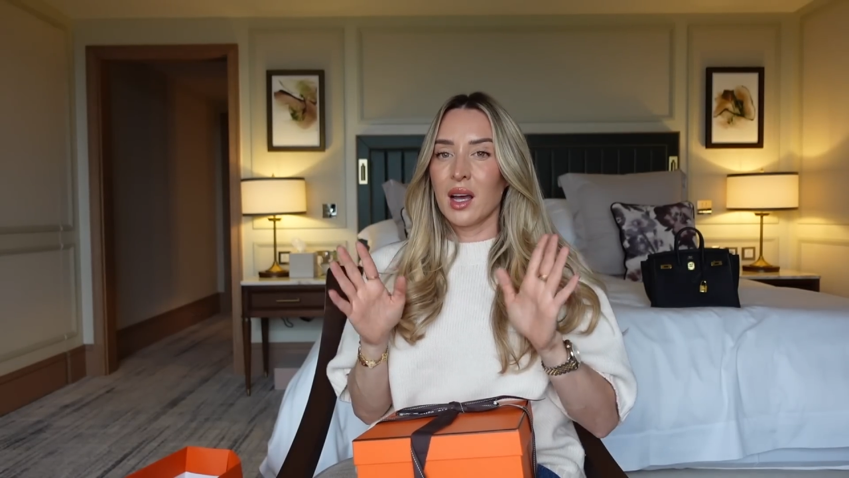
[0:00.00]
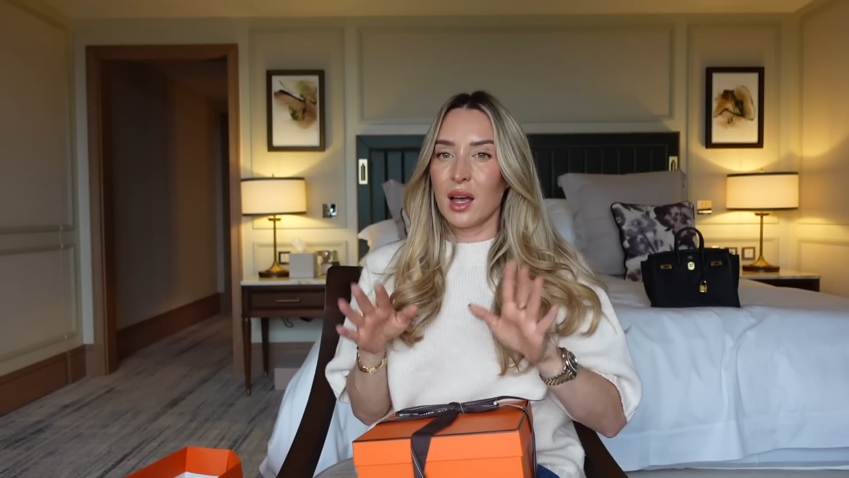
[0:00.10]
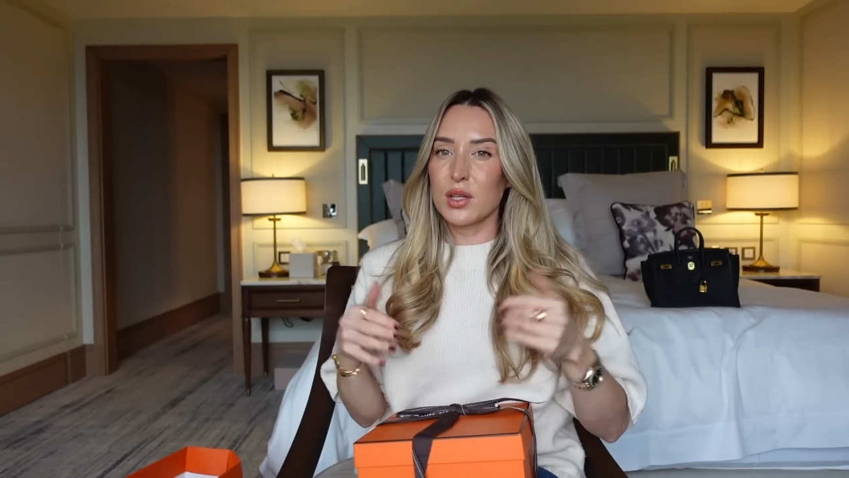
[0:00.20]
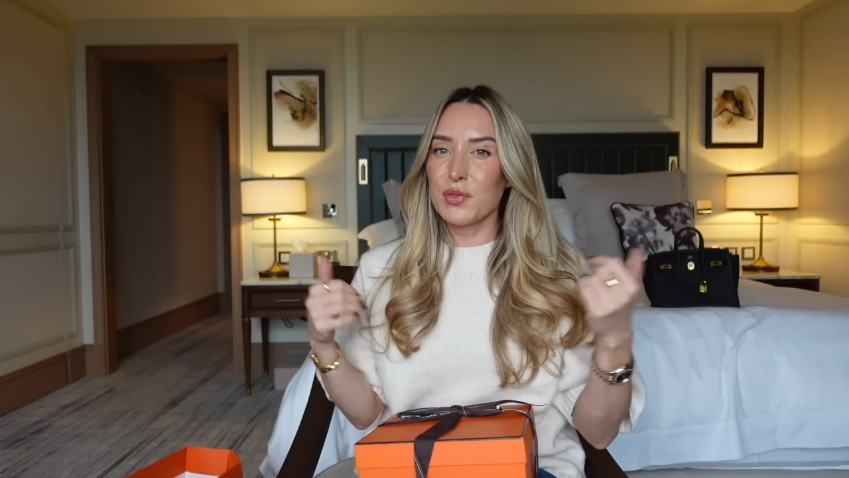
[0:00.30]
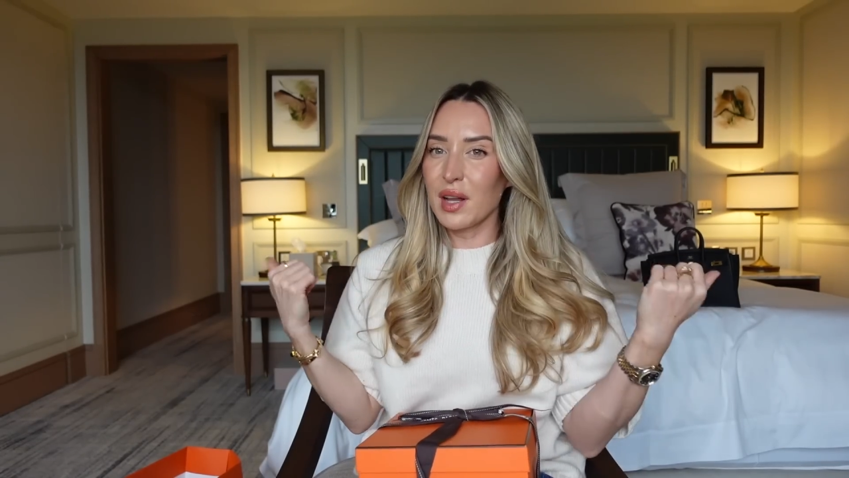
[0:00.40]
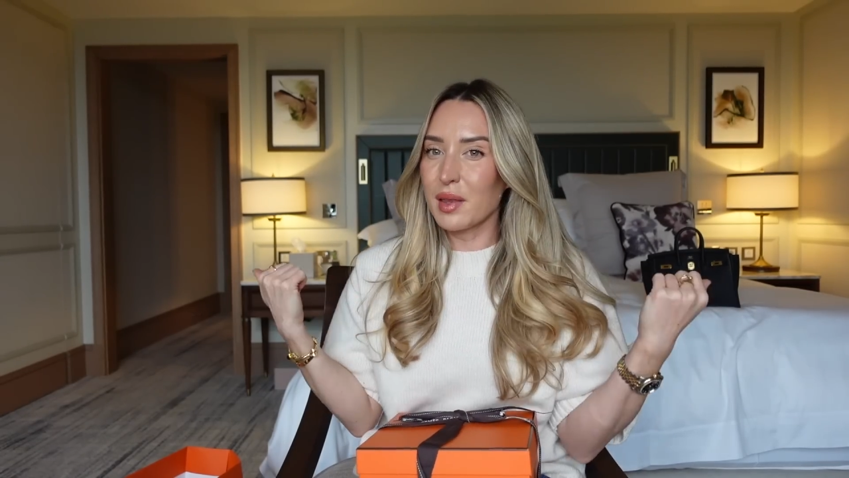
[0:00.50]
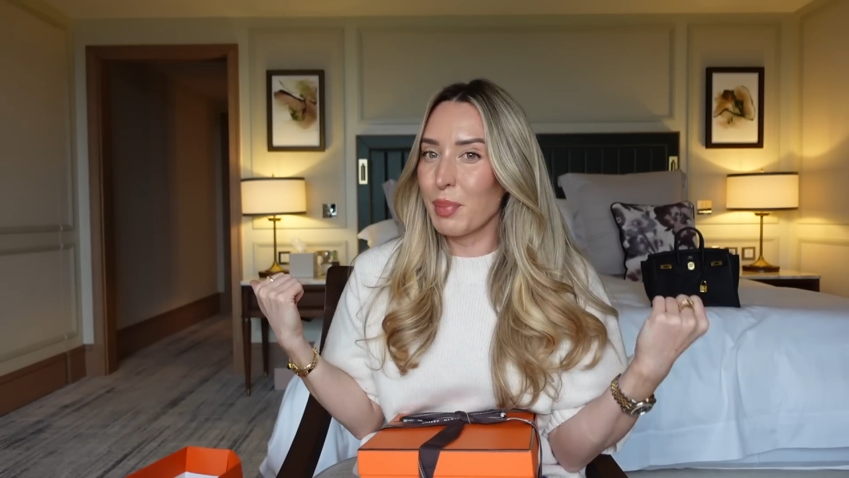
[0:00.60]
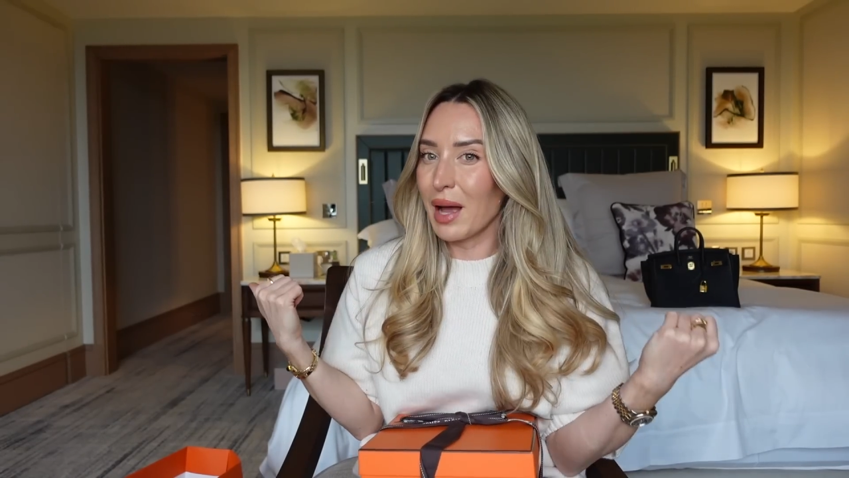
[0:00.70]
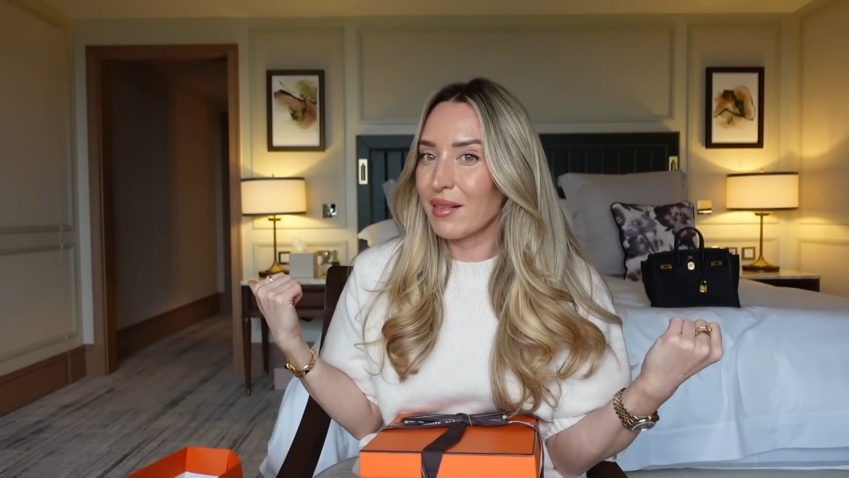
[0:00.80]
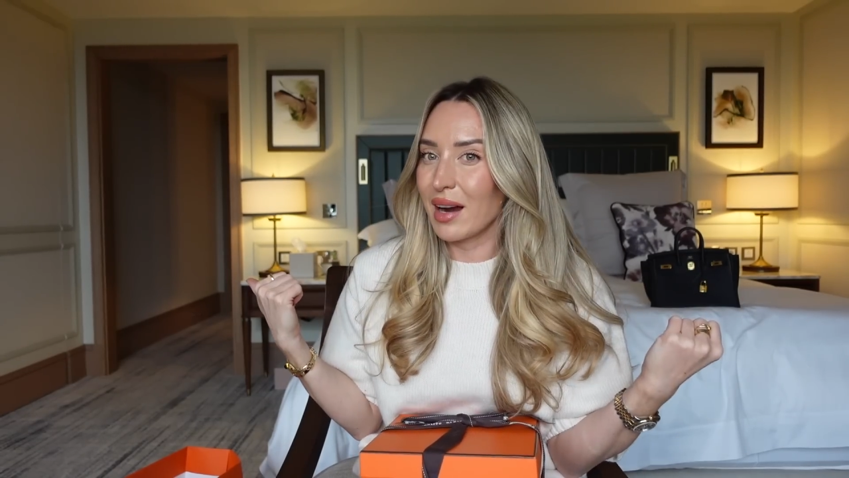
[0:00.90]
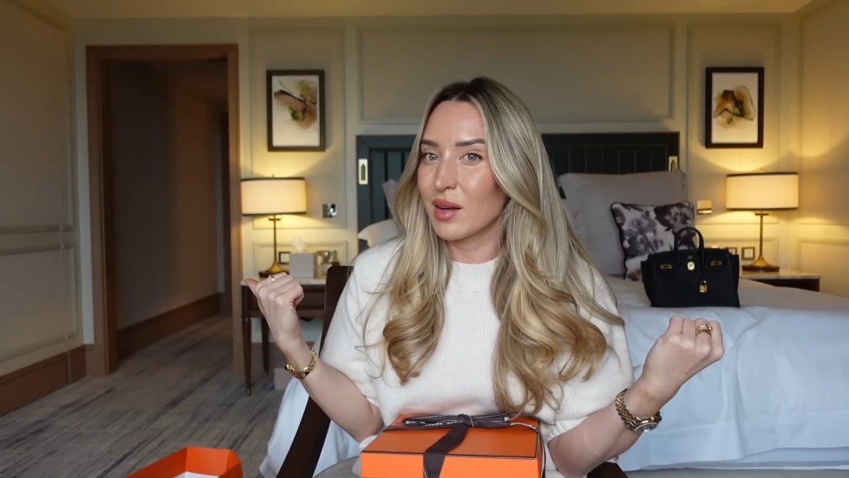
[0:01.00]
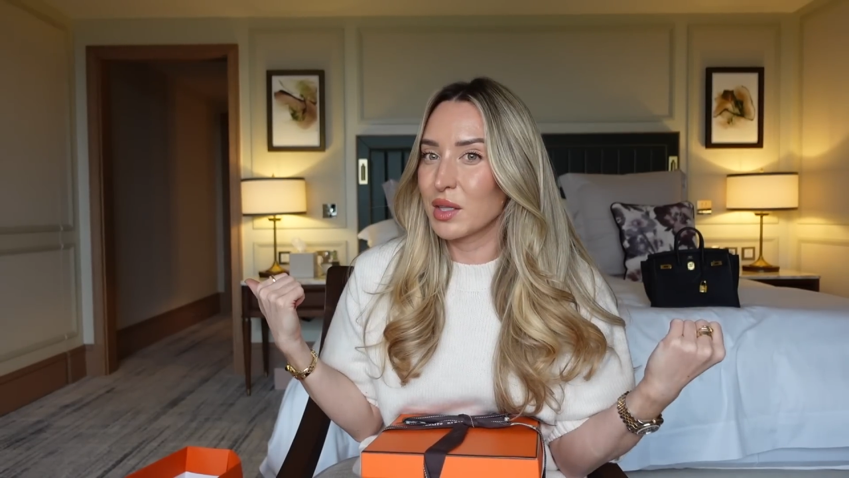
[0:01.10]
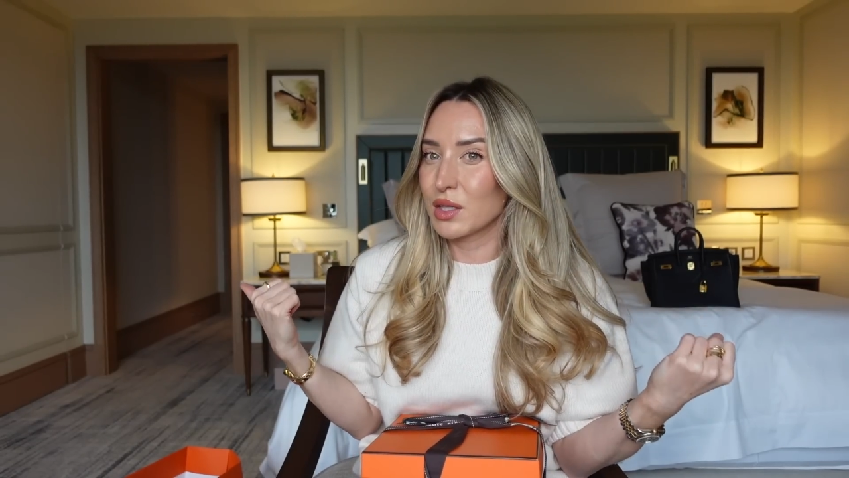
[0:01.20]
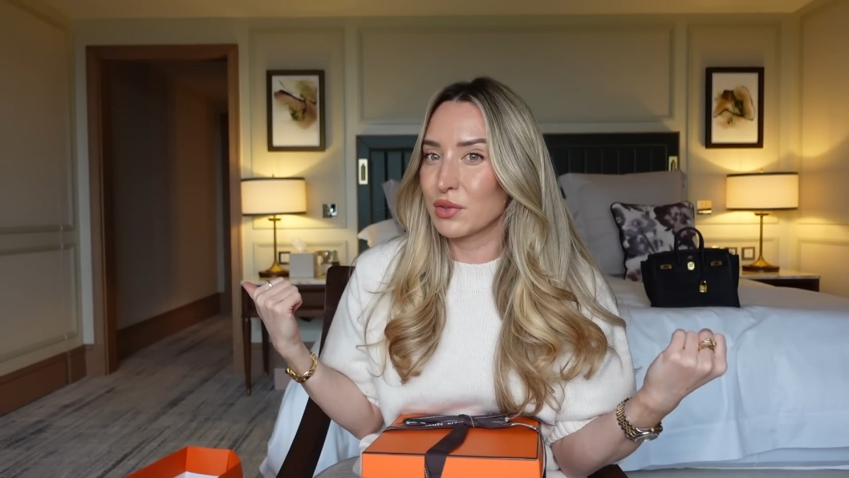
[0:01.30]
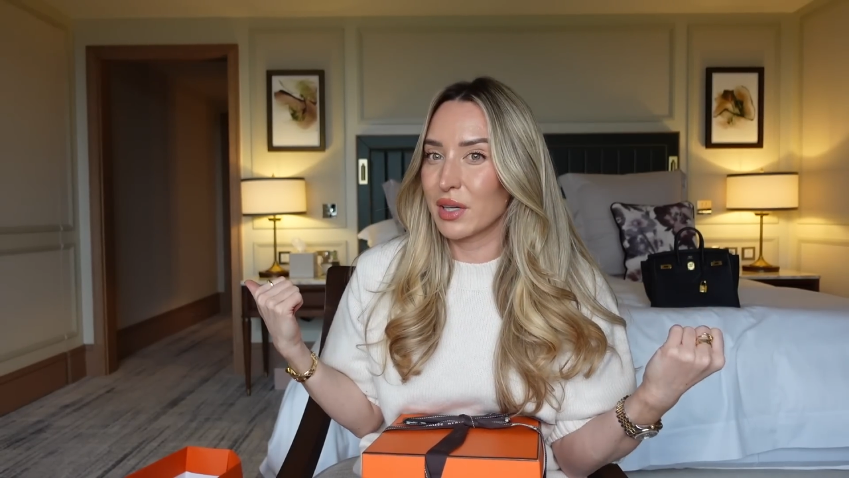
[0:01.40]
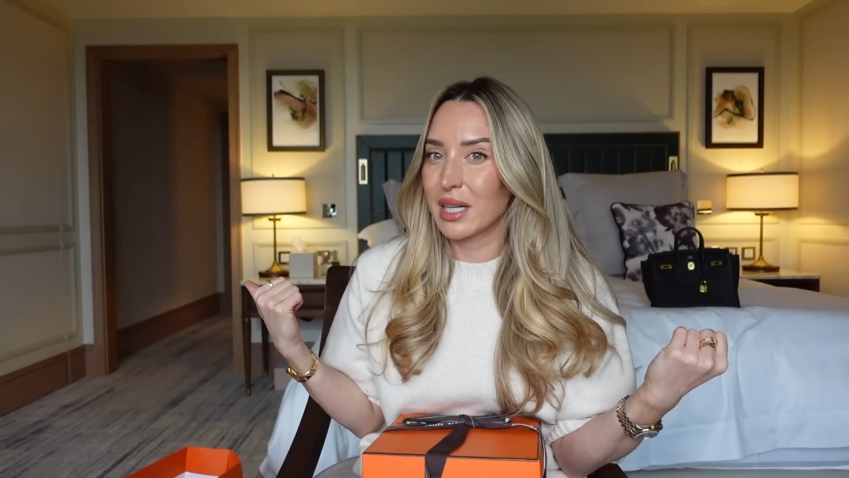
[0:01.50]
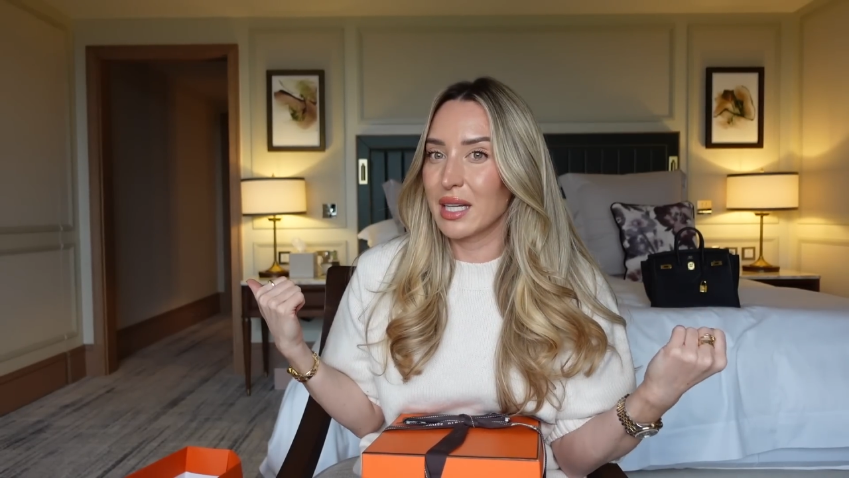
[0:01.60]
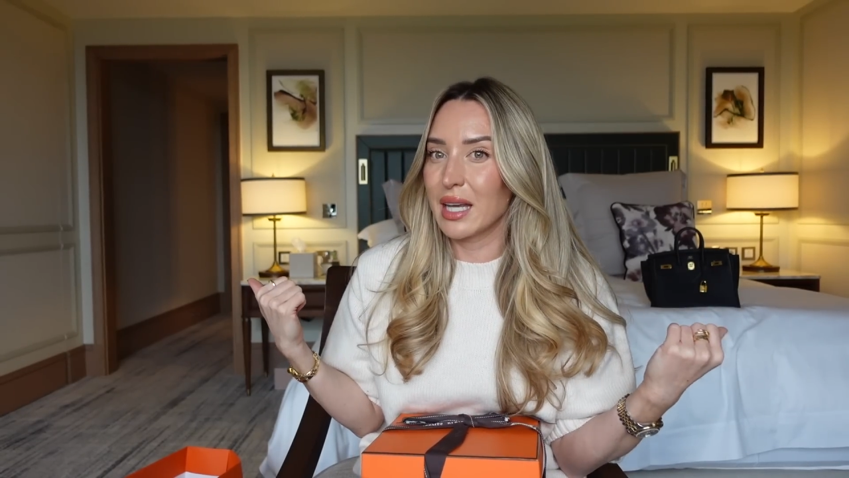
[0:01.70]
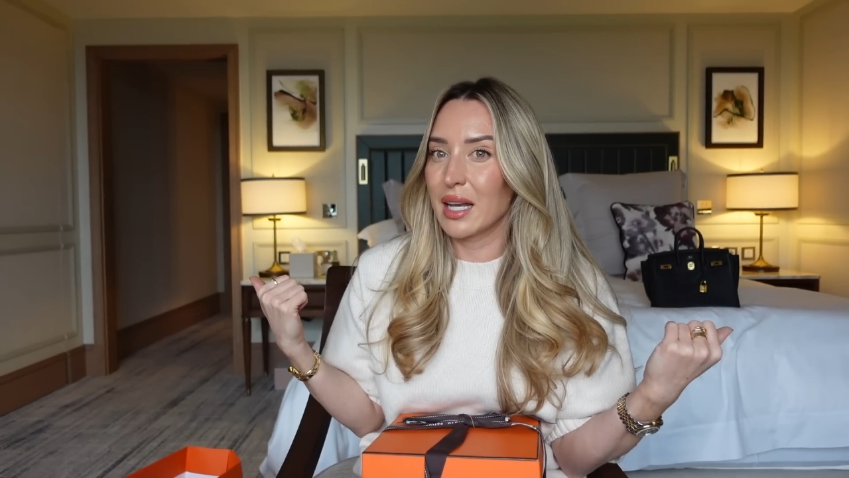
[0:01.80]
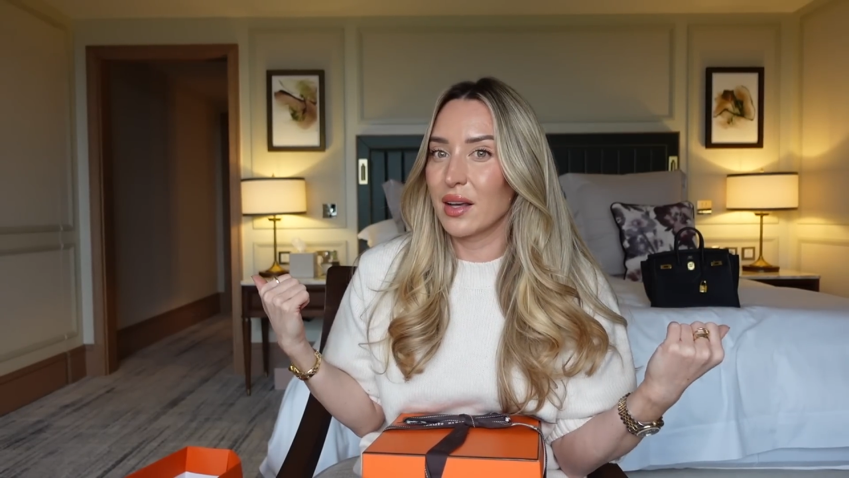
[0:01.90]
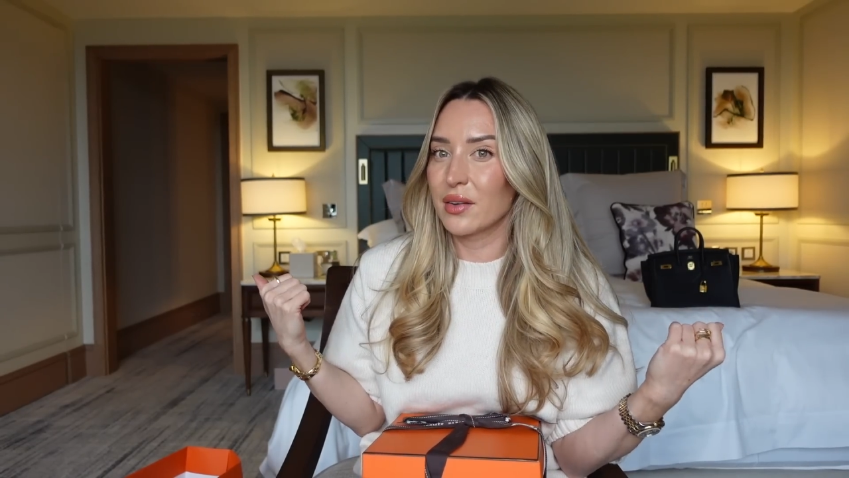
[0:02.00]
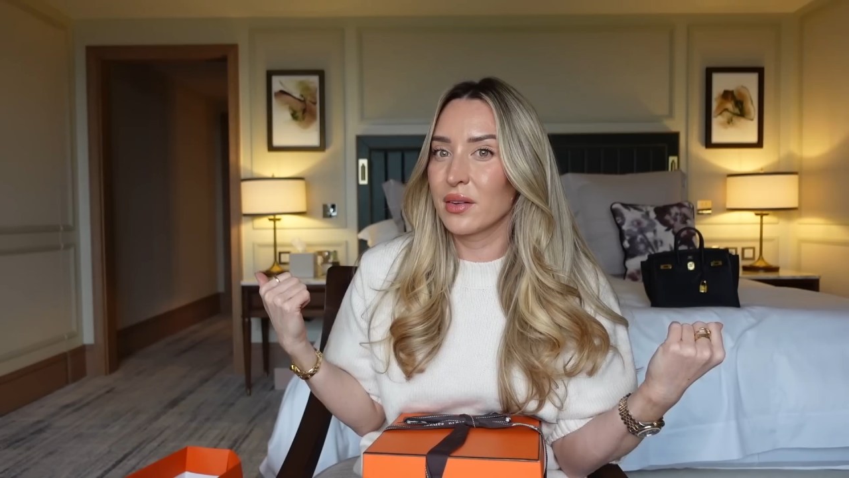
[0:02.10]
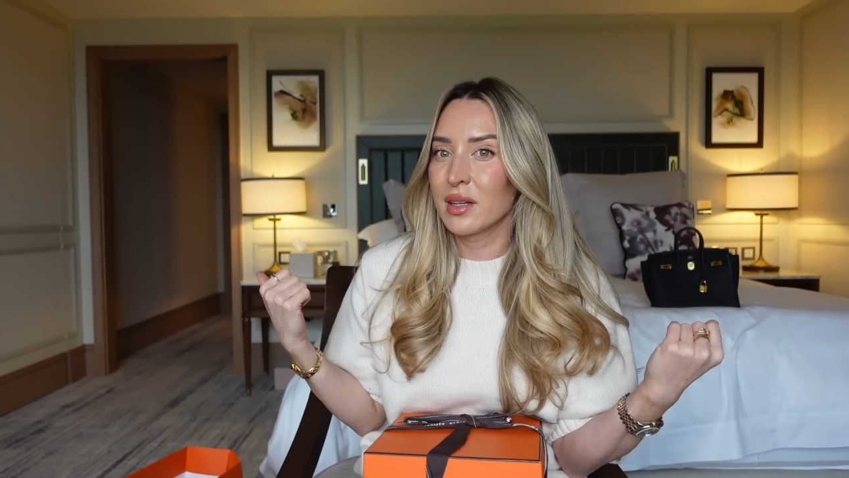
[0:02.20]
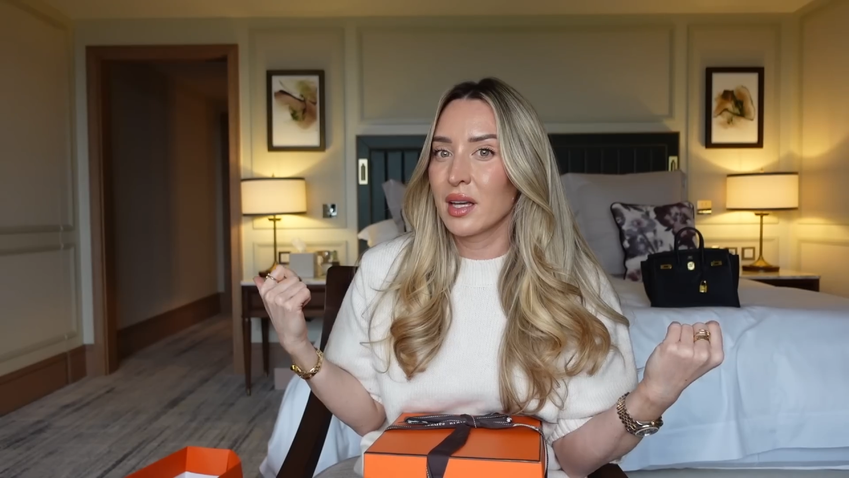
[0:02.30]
I also feel like the background looks really yellow,